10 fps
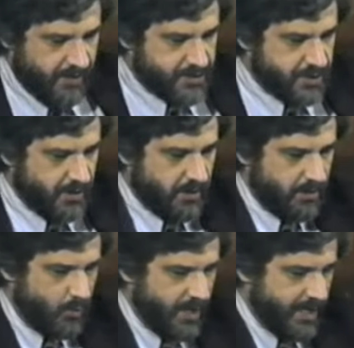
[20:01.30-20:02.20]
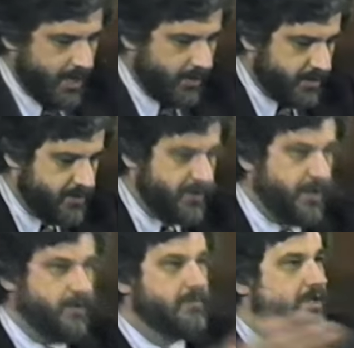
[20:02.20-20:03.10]
they still went out onto
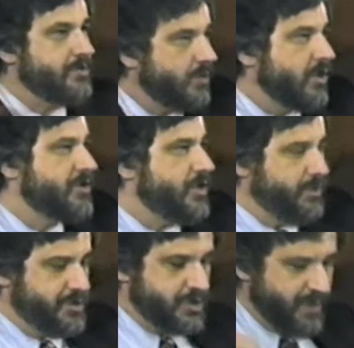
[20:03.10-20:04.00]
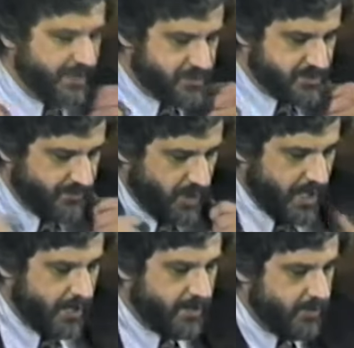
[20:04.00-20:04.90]
the into onto huge expanses of
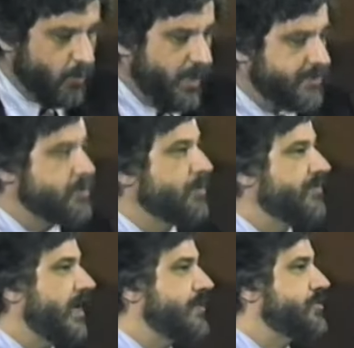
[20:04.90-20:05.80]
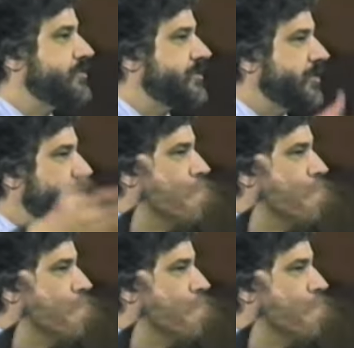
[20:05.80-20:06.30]
land under white supervisors and did